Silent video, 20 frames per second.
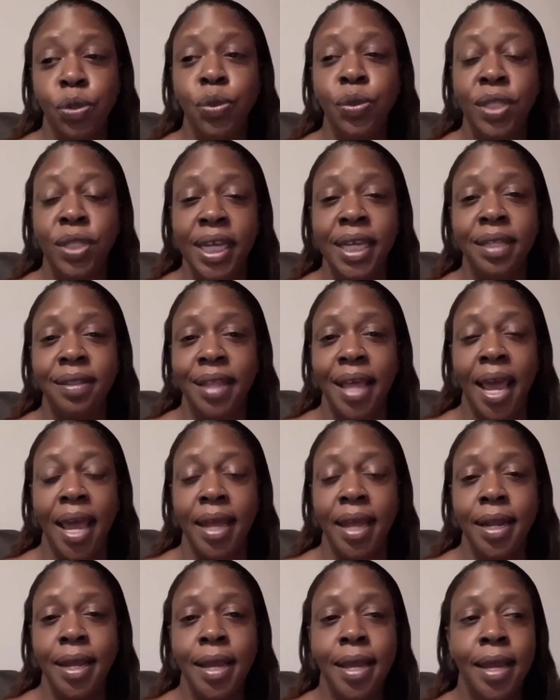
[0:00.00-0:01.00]
think that
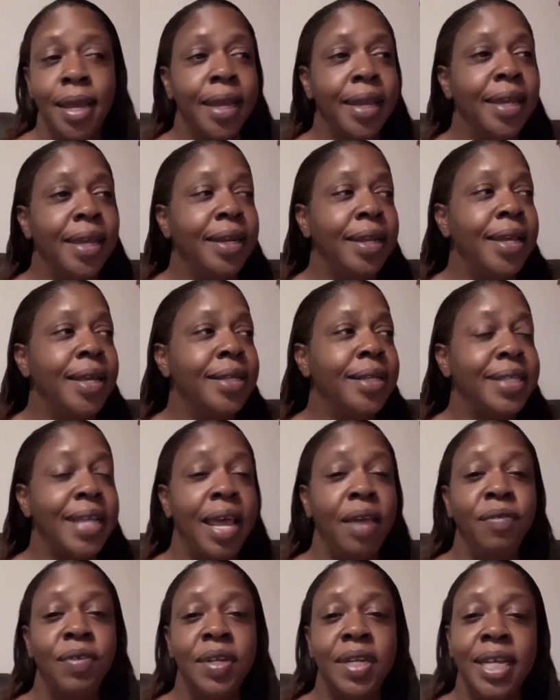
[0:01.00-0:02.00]
it is
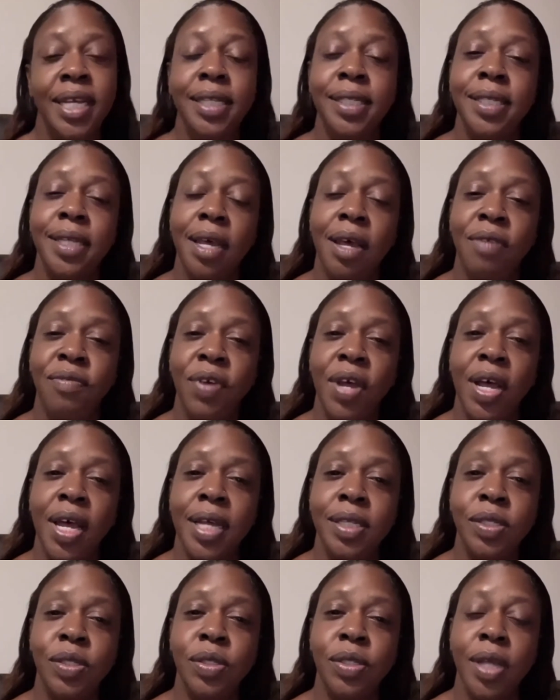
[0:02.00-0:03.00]
evidence of
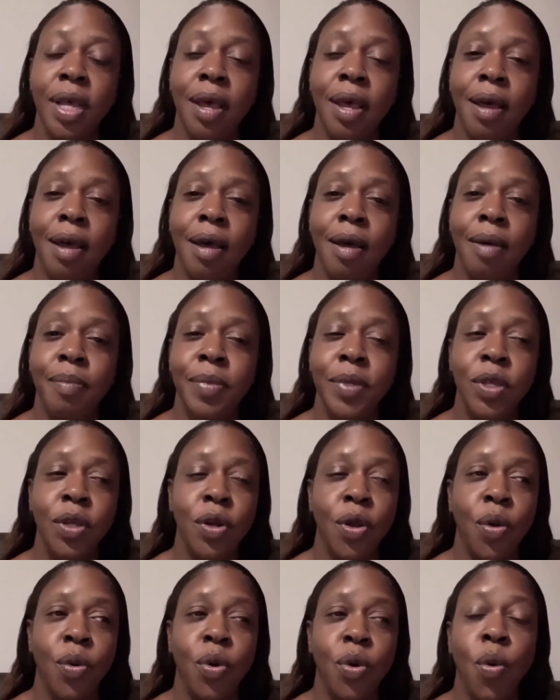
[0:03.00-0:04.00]
us,
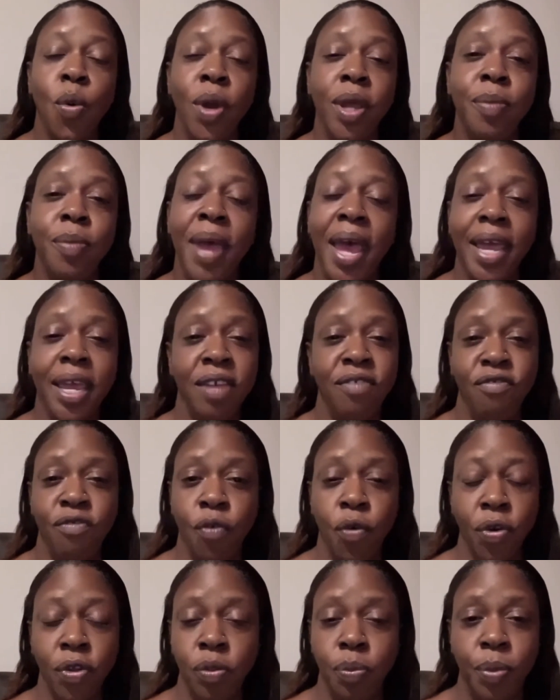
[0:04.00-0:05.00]
going back and
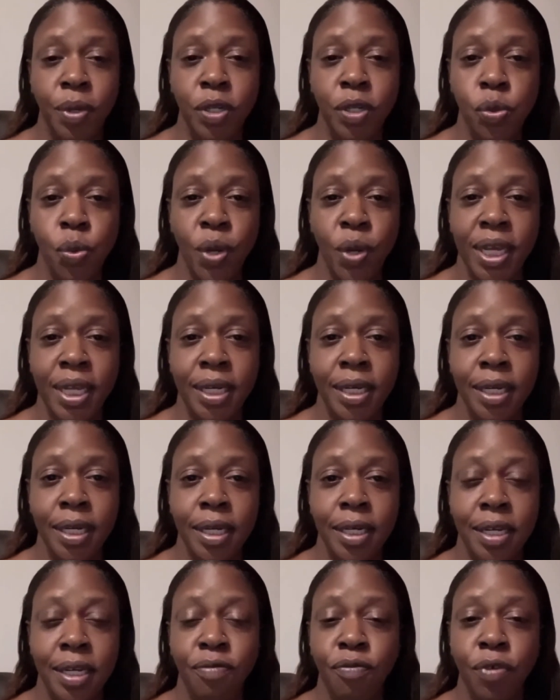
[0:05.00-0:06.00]
forth between
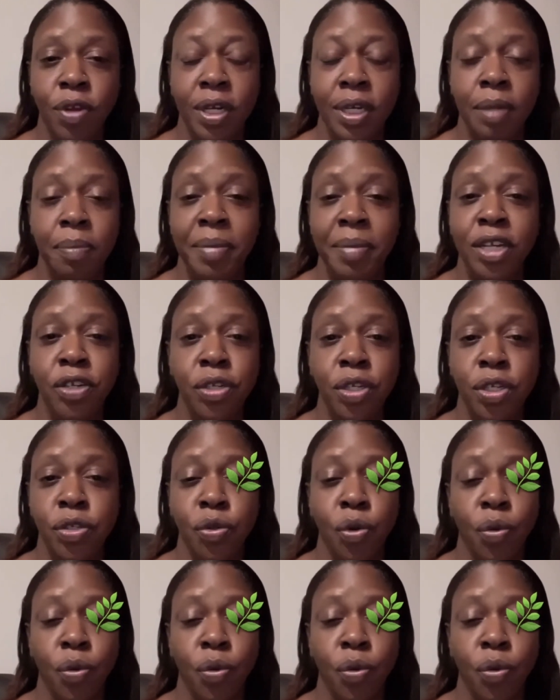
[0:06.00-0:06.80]
different dimensions or